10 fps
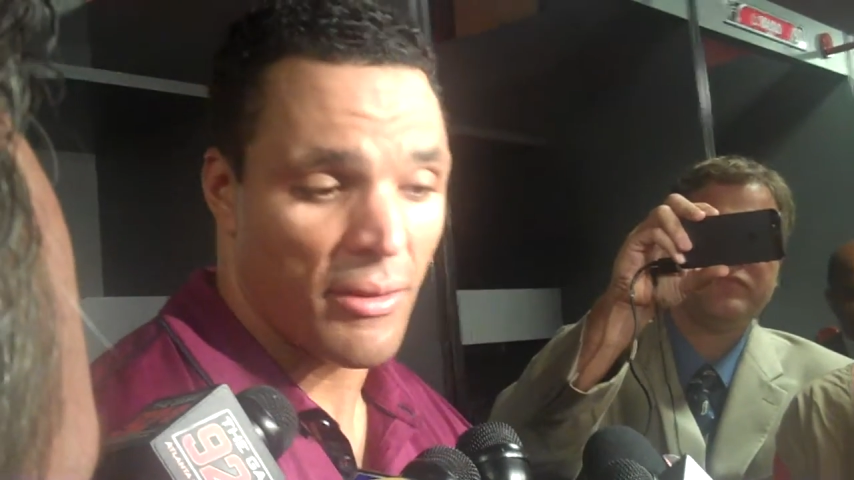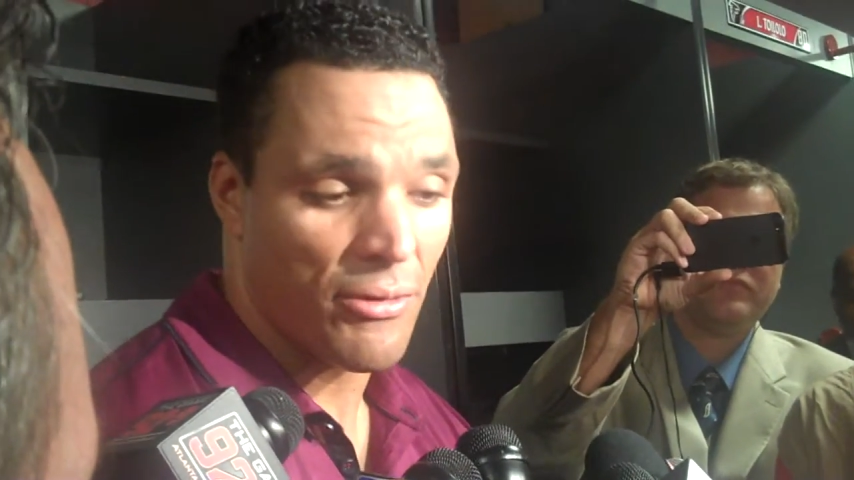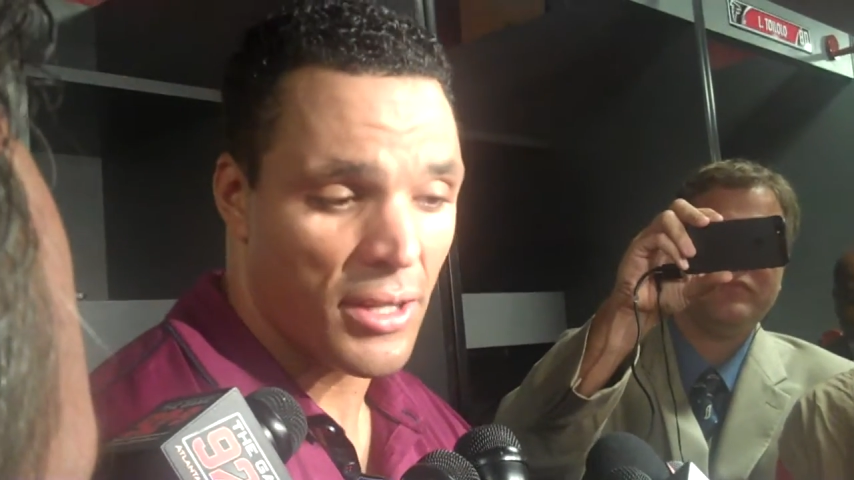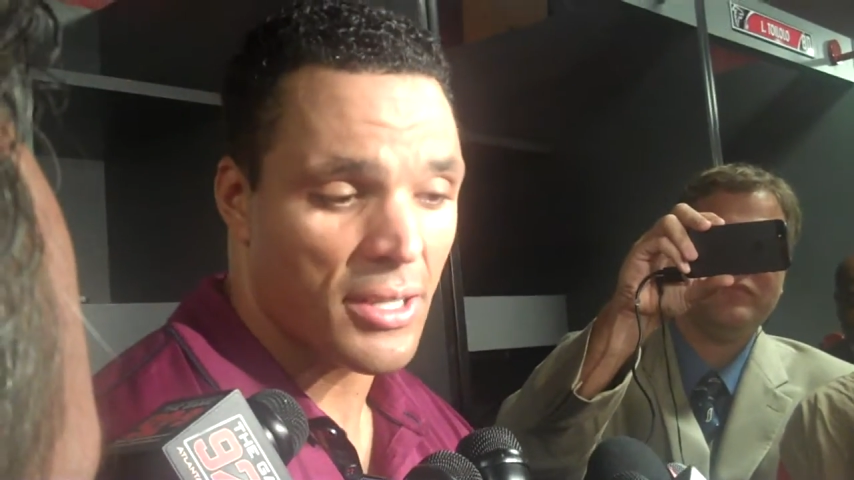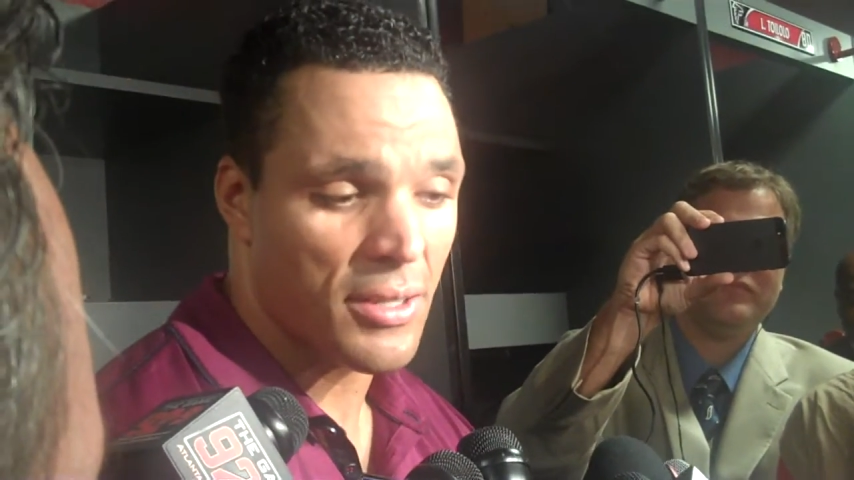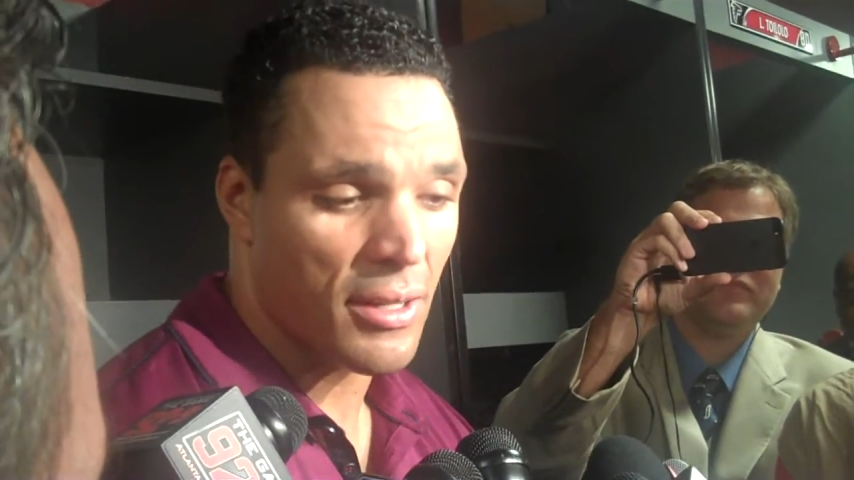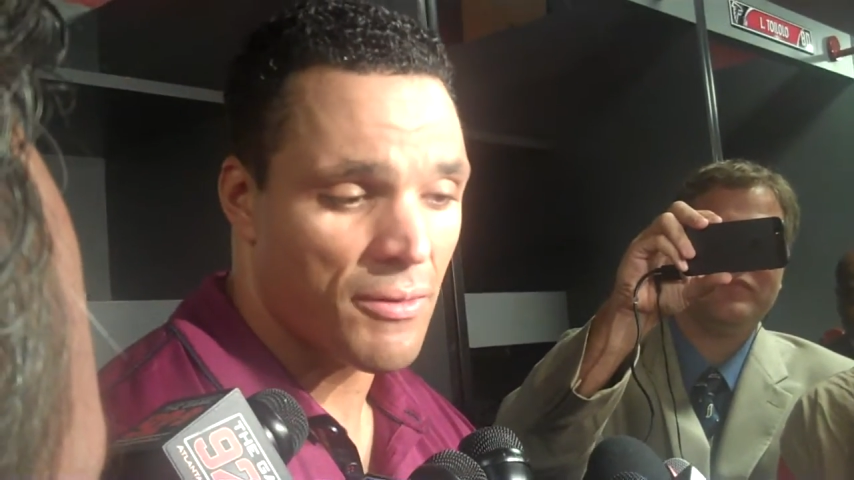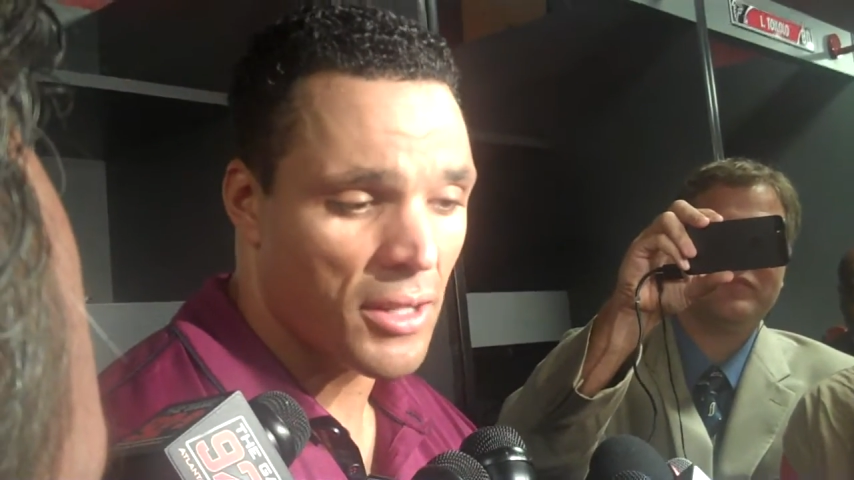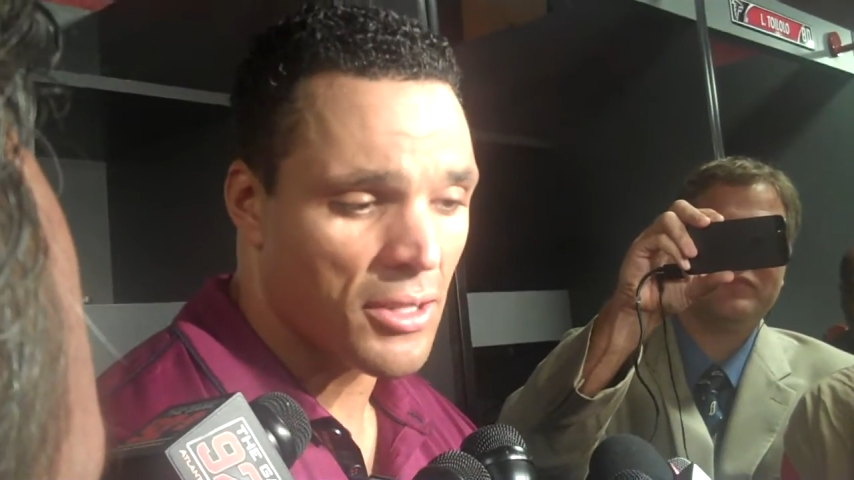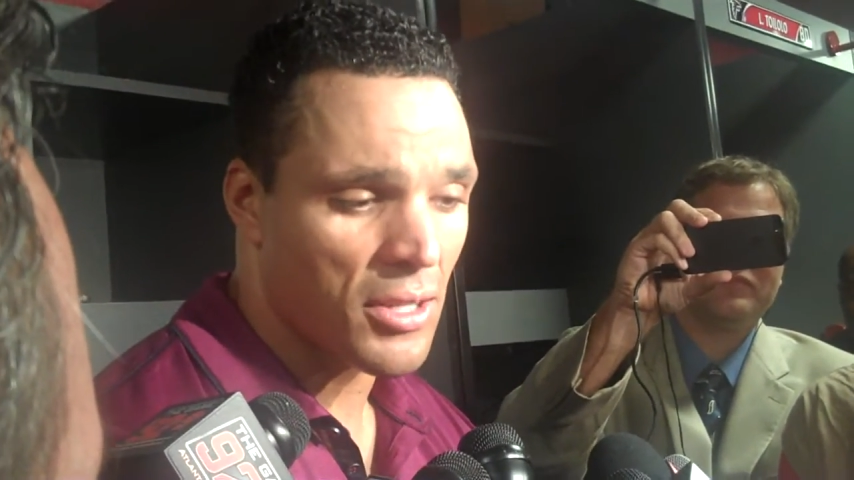and, finish
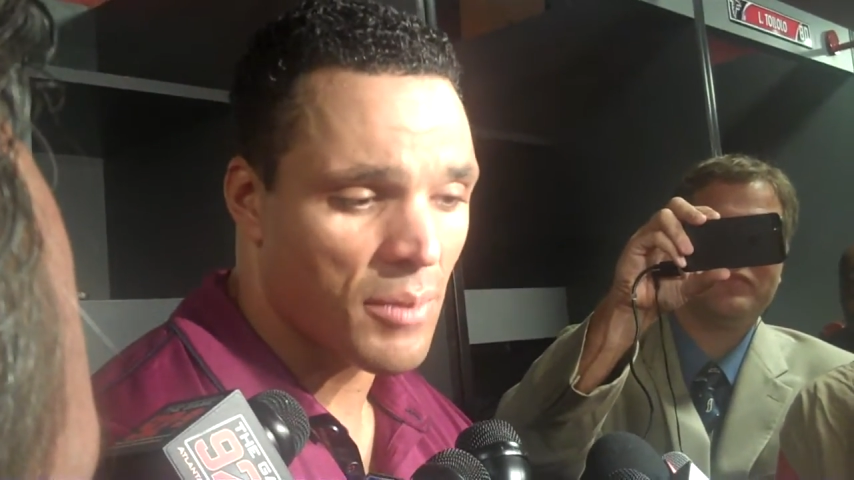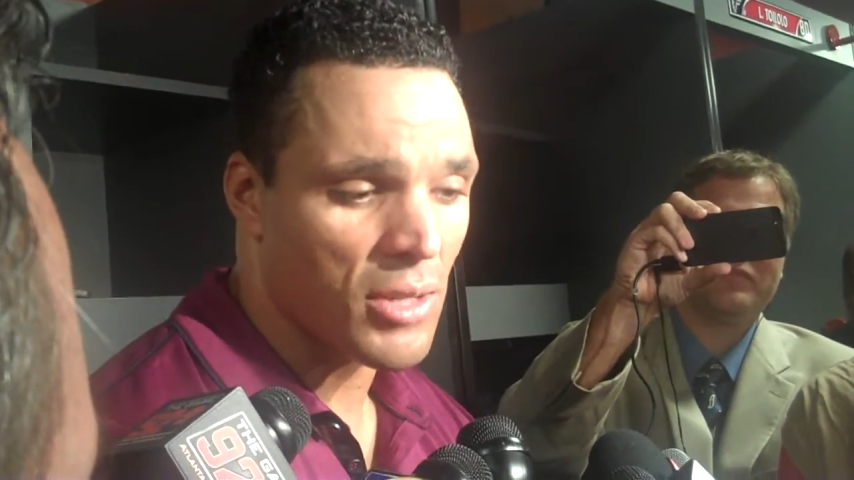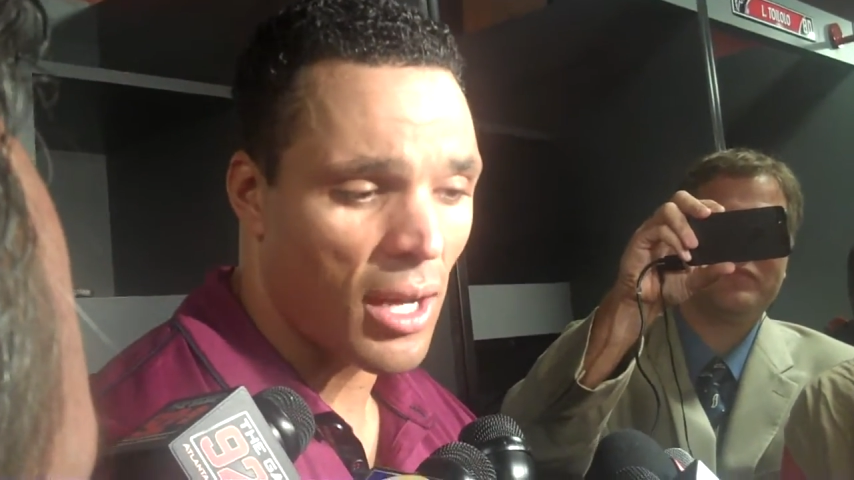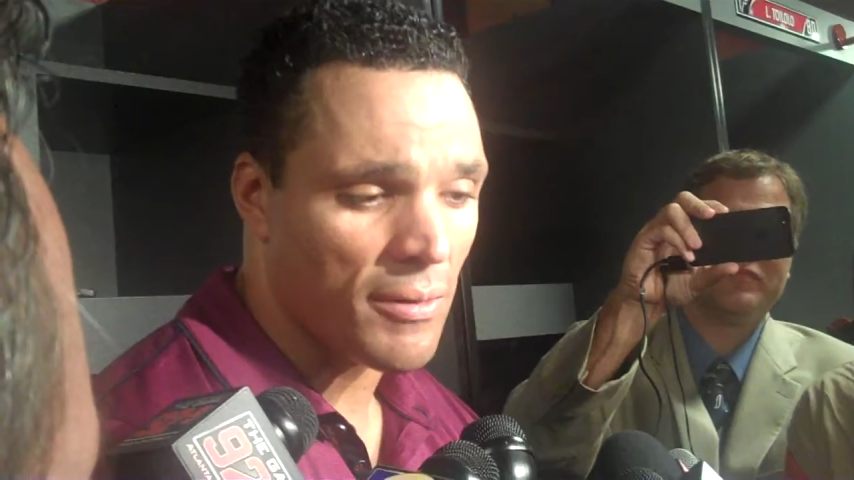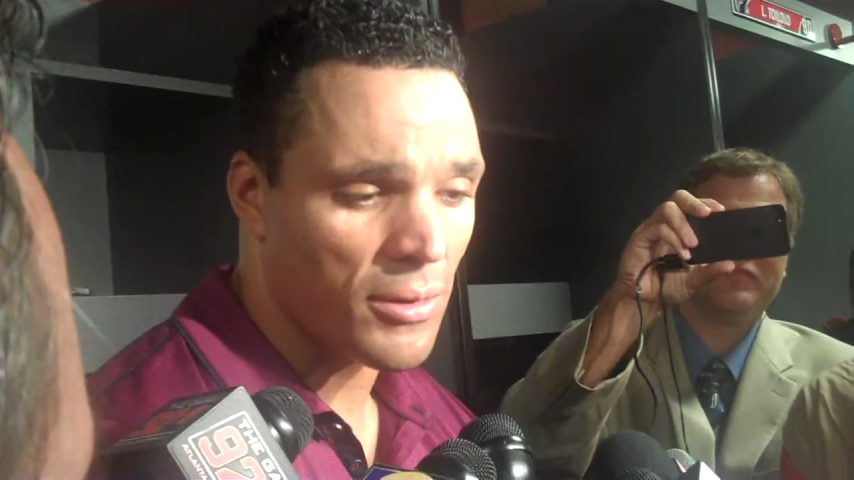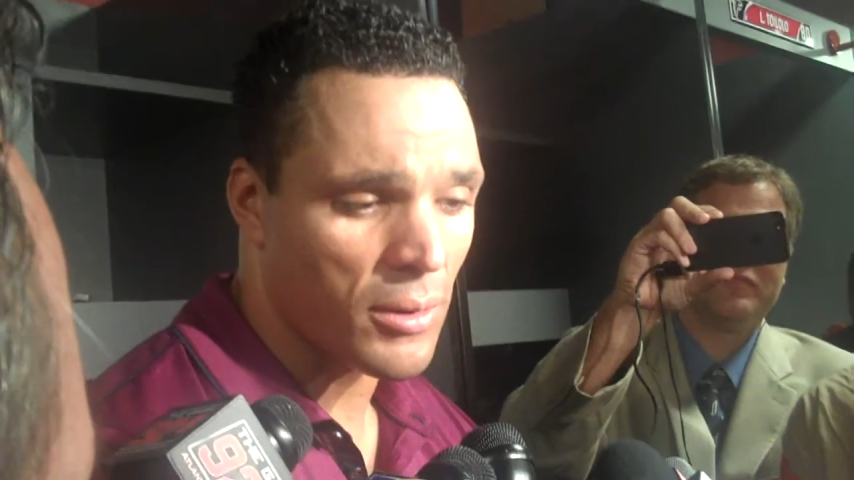and finish teams off.